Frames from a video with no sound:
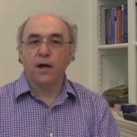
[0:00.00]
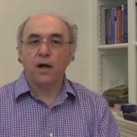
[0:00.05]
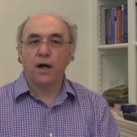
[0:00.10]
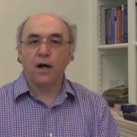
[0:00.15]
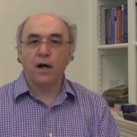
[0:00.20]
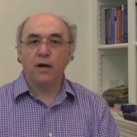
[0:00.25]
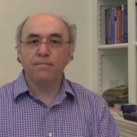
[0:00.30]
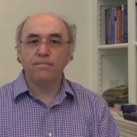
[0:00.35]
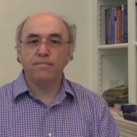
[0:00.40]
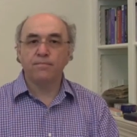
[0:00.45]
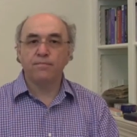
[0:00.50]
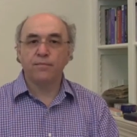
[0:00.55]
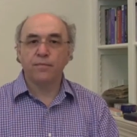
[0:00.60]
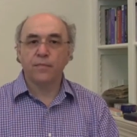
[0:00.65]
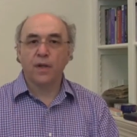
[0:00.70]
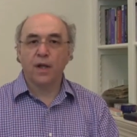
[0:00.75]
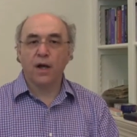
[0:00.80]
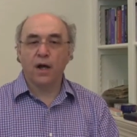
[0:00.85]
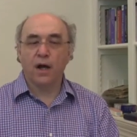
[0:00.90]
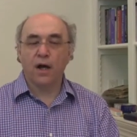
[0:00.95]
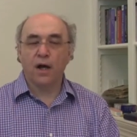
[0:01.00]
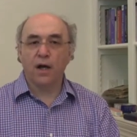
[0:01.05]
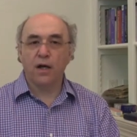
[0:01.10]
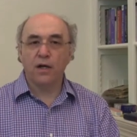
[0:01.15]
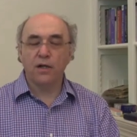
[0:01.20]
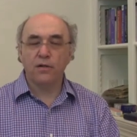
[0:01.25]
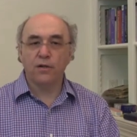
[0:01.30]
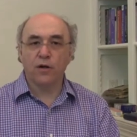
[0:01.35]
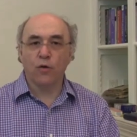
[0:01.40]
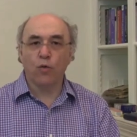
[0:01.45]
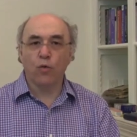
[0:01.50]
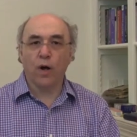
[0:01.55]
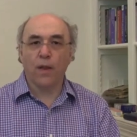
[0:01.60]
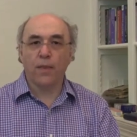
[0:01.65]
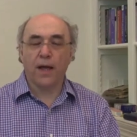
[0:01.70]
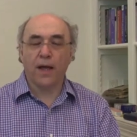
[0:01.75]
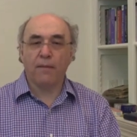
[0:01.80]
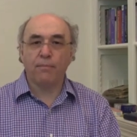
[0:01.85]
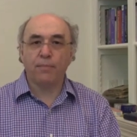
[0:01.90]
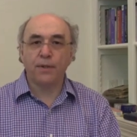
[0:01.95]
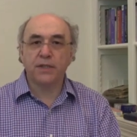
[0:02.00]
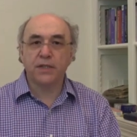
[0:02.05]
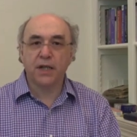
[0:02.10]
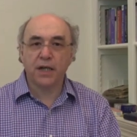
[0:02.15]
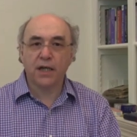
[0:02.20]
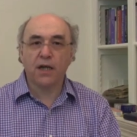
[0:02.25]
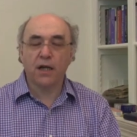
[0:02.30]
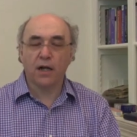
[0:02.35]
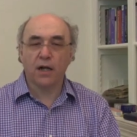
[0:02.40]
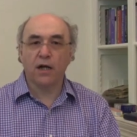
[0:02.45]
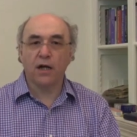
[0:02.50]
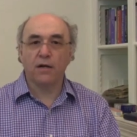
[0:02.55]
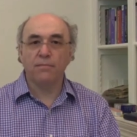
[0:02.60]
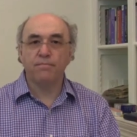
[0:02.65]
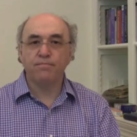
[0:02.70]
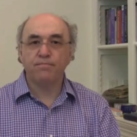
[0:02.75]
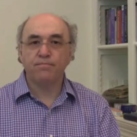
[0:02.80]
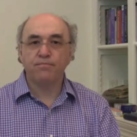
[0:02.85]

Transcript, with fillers: what that particular